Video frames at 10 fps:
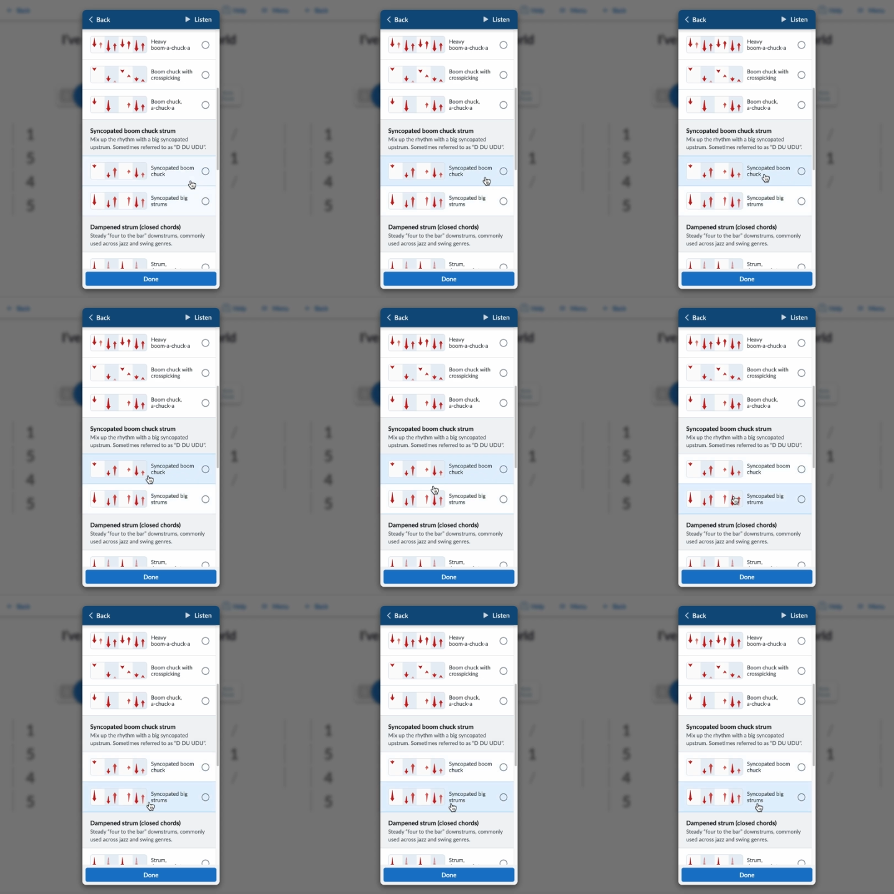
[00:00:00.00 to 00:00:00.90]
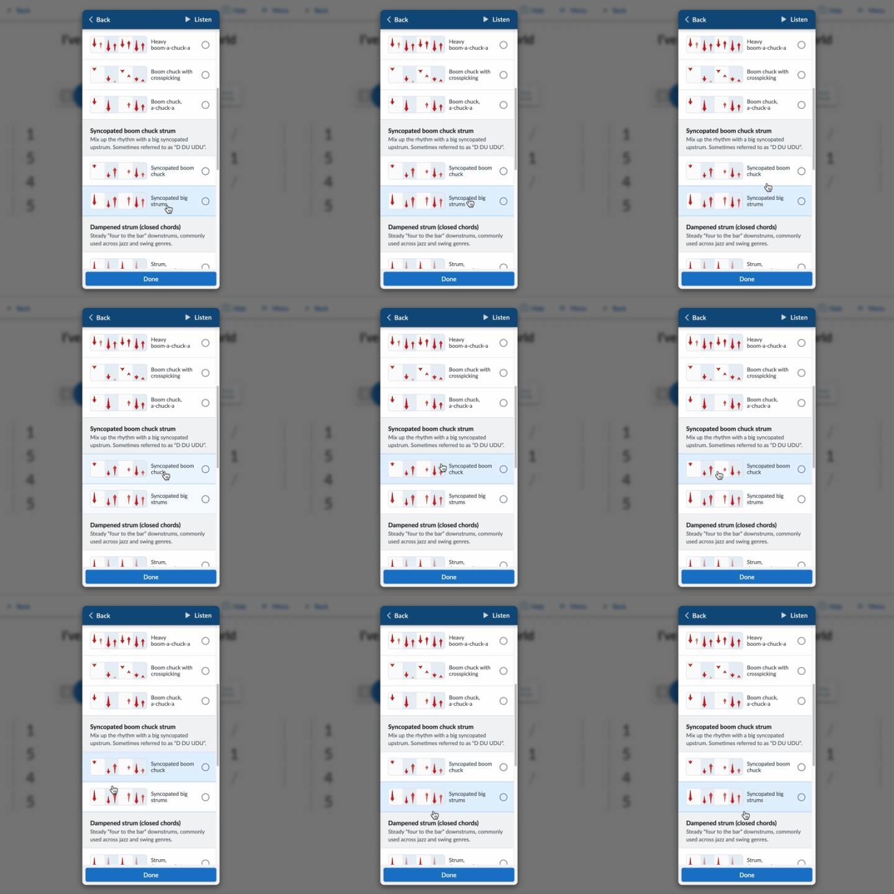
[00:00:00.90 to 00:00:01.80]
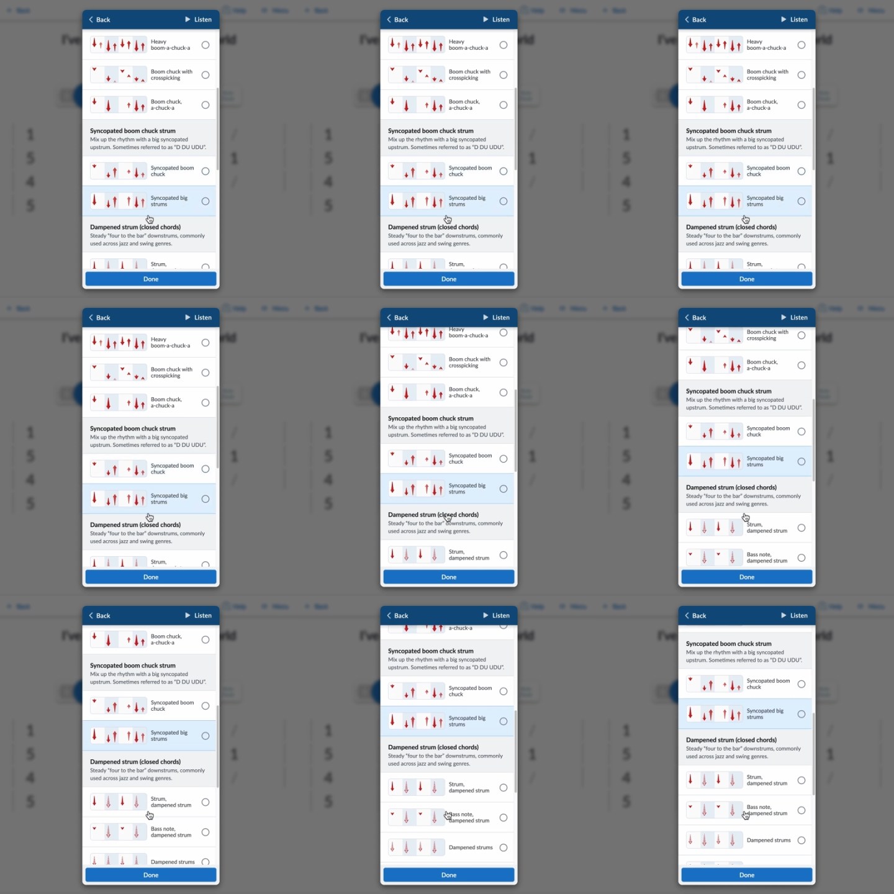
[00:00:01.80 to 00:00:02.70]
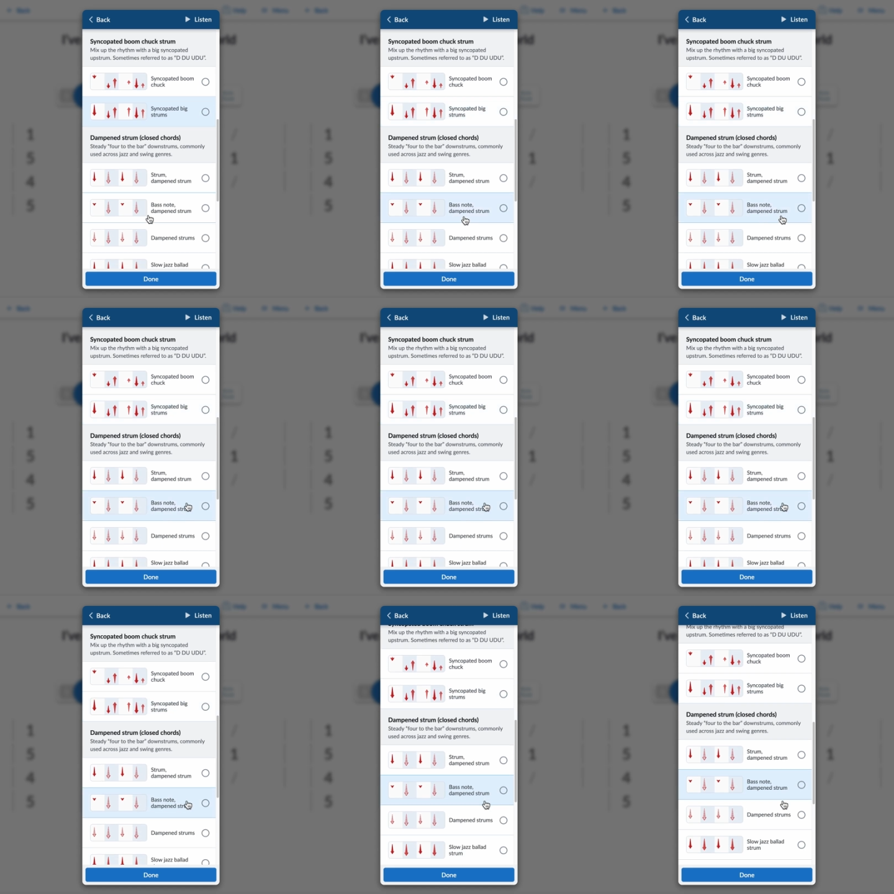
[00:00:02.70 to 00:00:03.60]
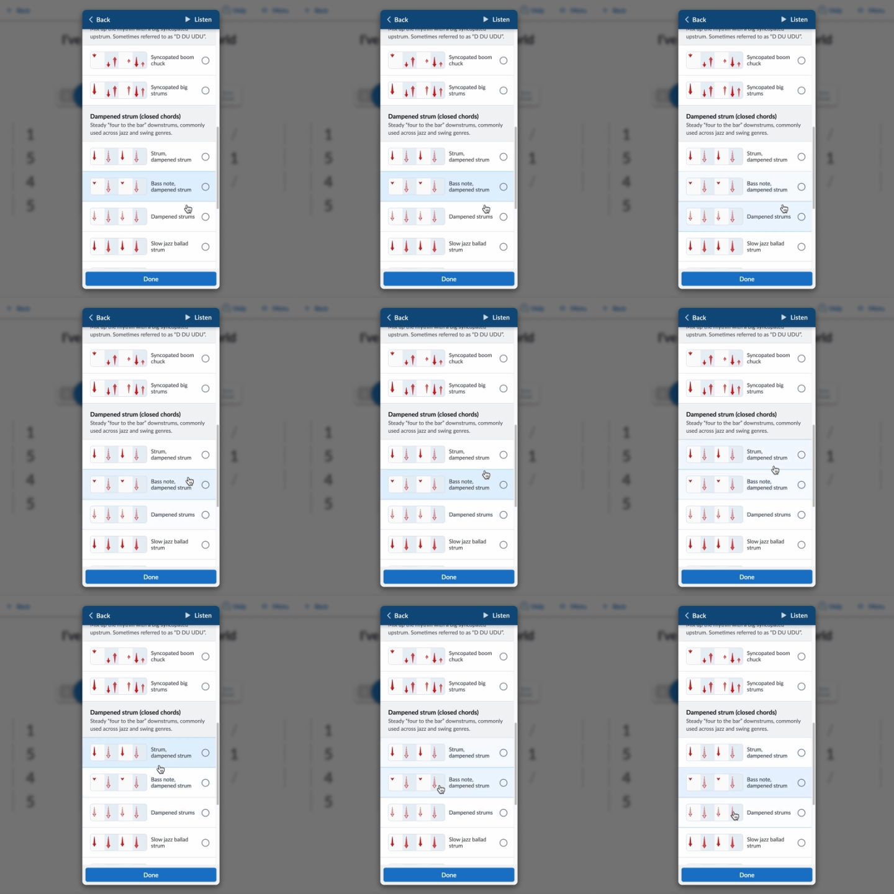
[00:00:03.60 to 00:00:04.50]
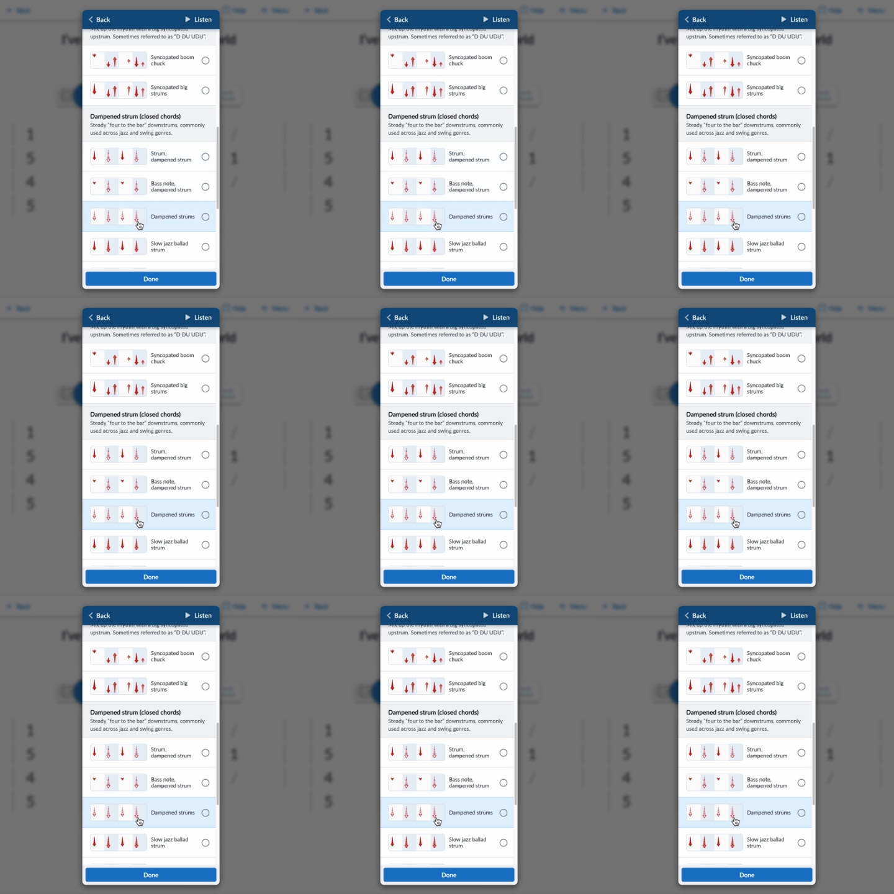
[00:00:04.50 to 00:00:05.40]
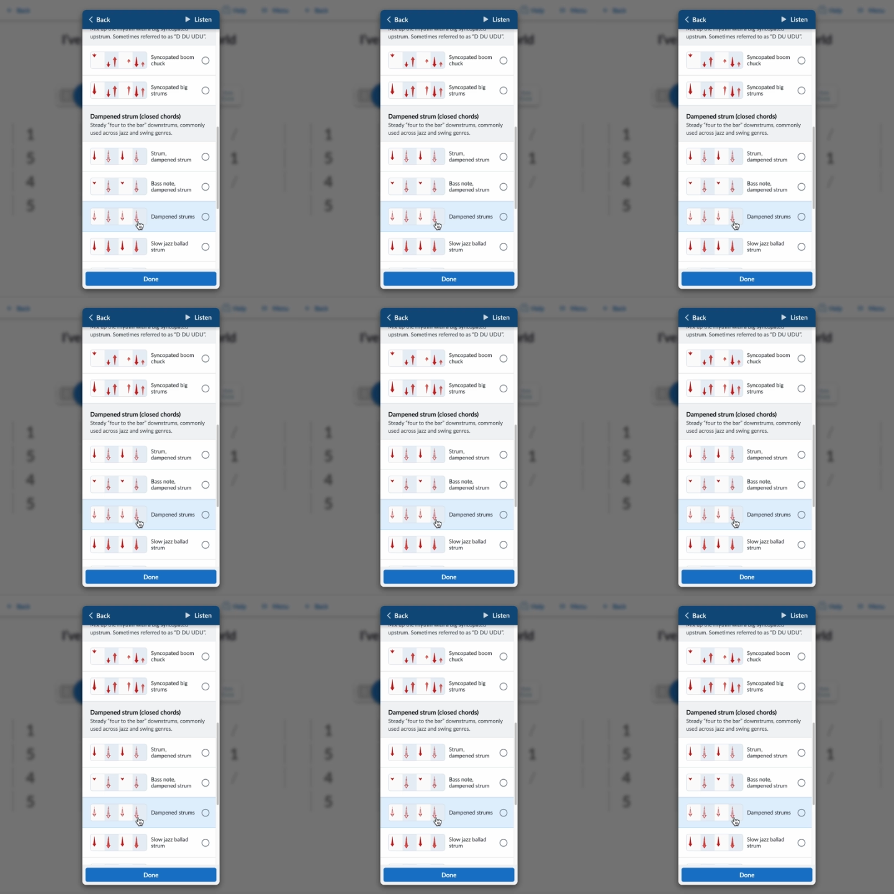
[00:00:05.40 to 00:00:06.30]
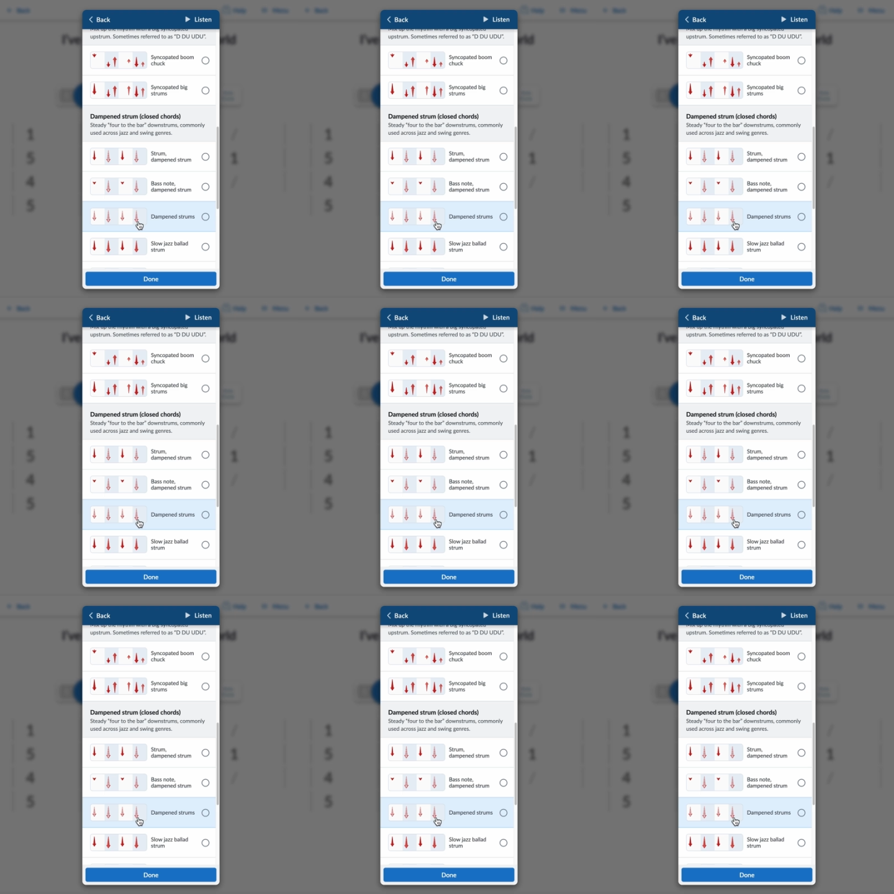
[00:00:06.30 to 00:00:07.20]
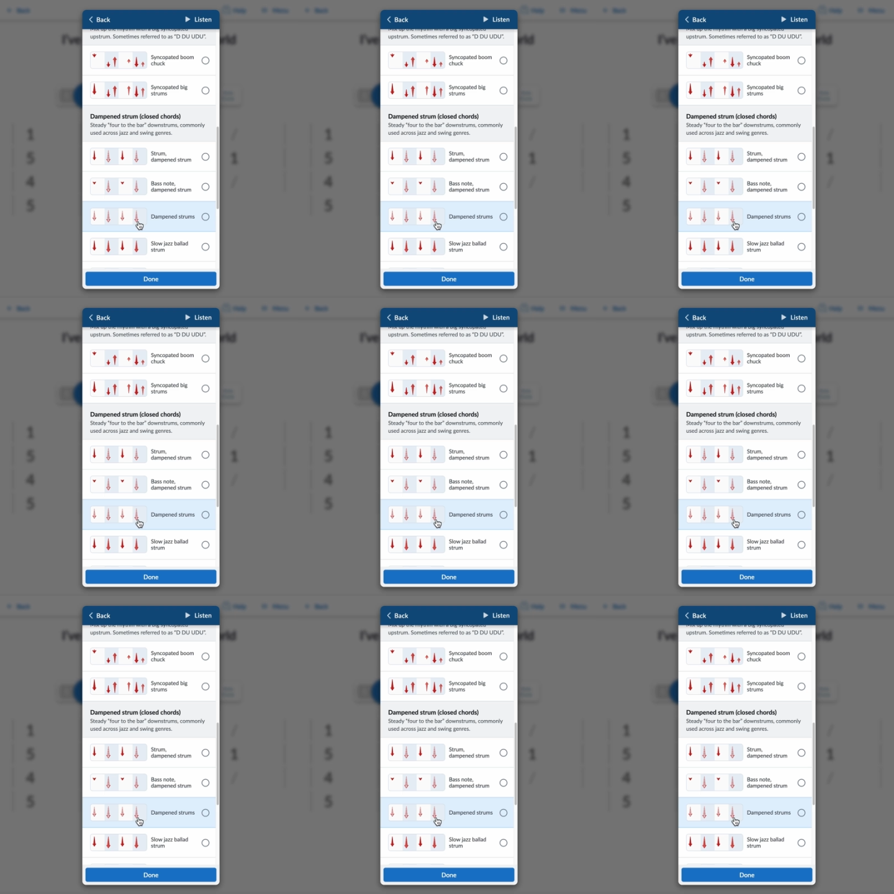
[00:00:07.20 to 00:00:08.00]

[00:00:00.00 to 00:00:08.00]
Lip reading: (no speaker visible)